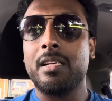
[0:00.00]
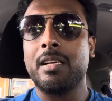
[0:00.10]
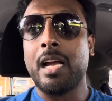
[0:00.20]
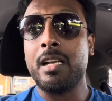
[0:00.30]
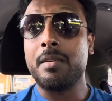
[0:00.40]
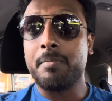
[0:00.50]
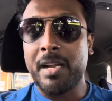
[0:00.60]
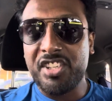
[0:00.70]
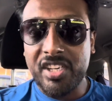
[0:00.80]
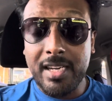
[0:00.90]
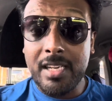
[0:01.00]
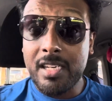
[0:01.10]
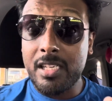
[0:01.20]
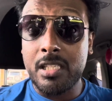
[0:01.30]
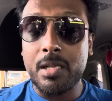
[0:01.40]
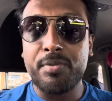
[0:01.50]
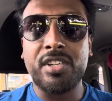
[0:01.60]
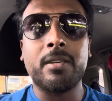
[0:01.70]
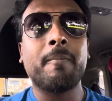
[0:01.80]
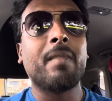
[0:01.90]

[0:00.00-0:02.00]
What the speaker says: I'll mention it in the description,